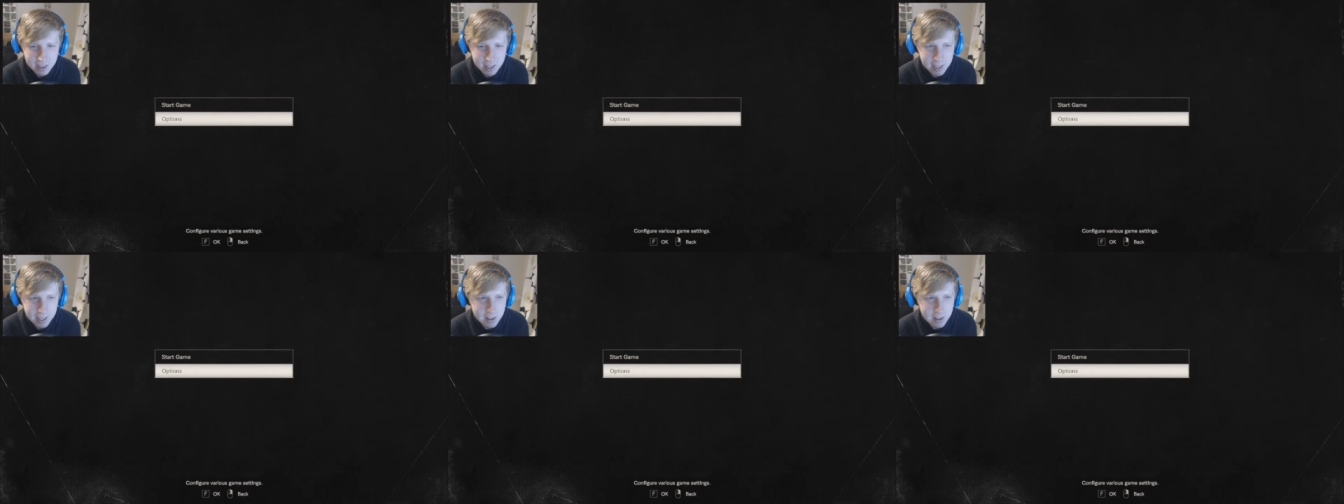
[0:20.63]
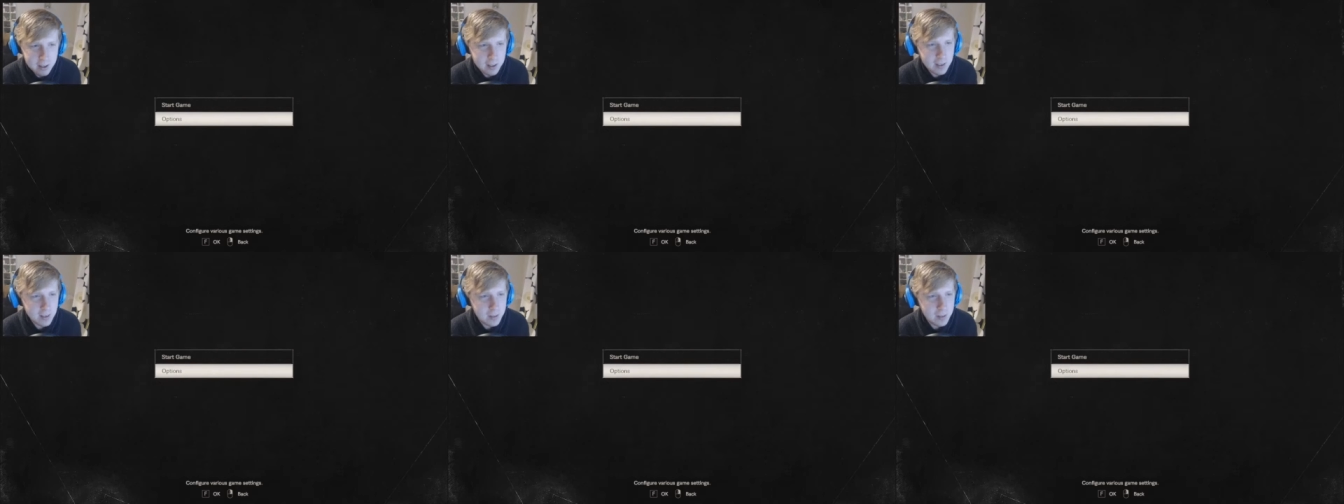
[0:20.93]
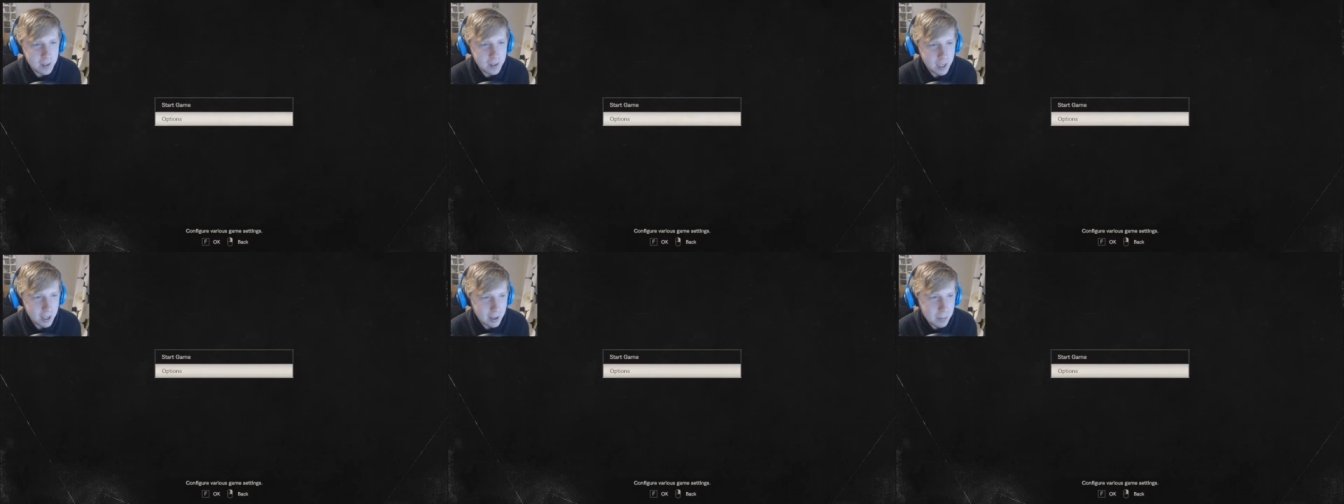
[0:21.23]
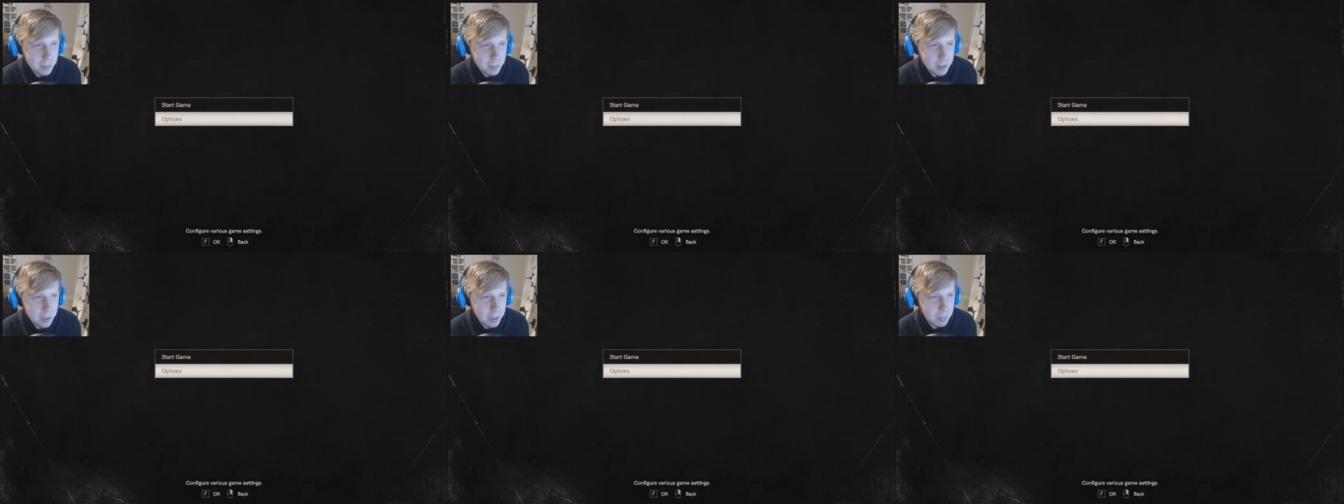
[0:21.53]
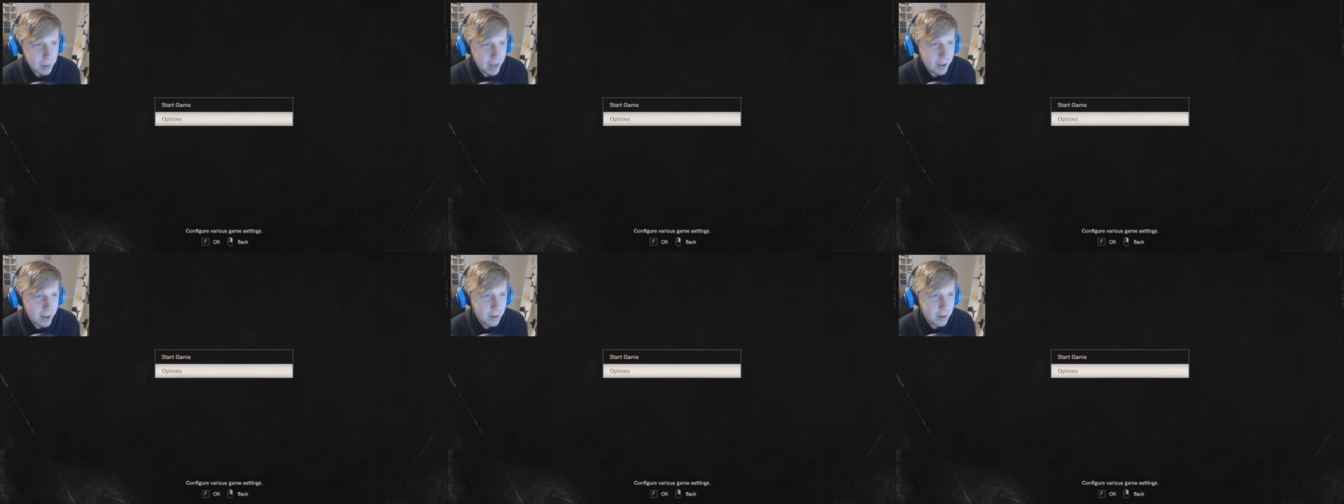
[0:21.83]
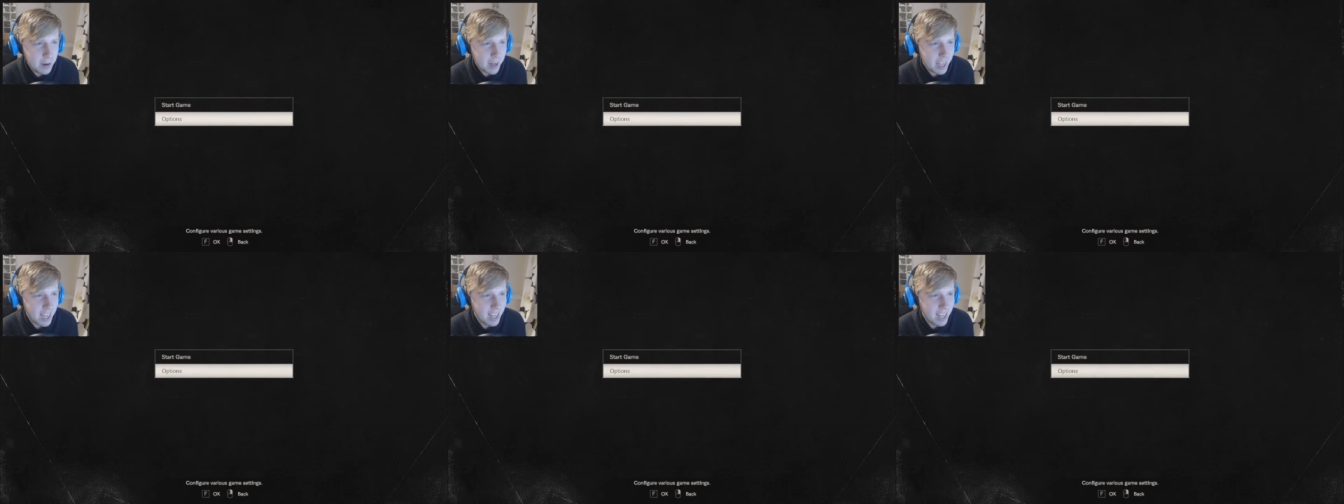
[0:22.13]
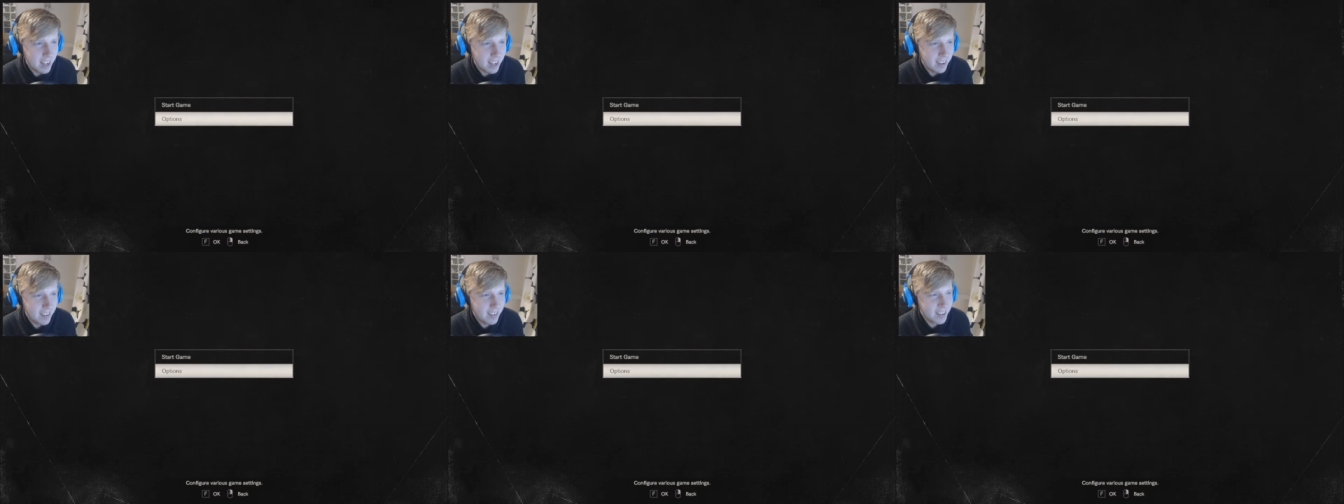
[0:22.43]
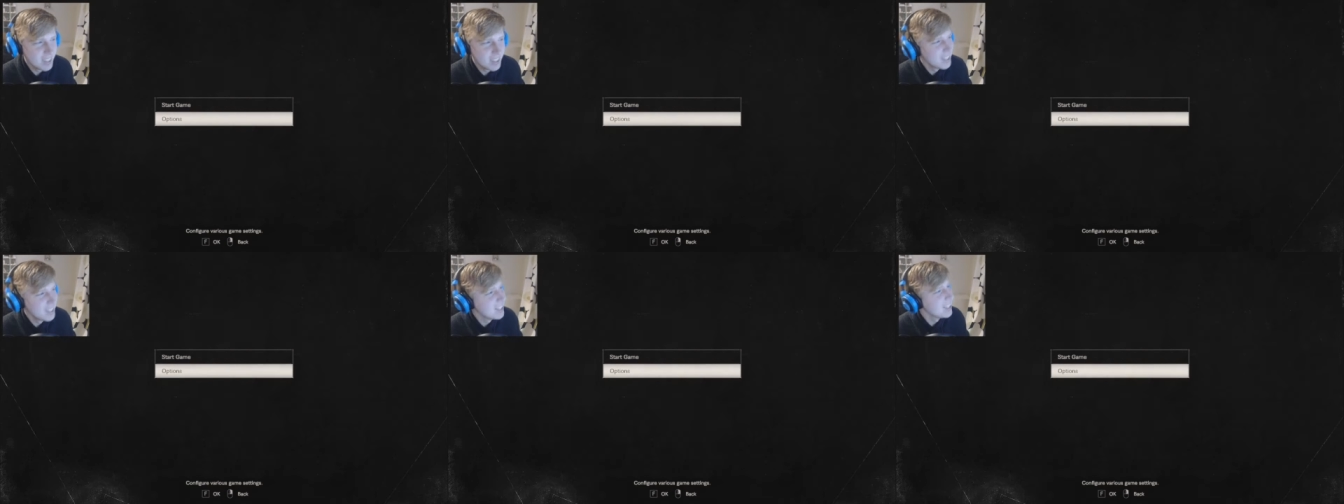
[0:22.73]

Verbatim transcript: that's good when you play horror games.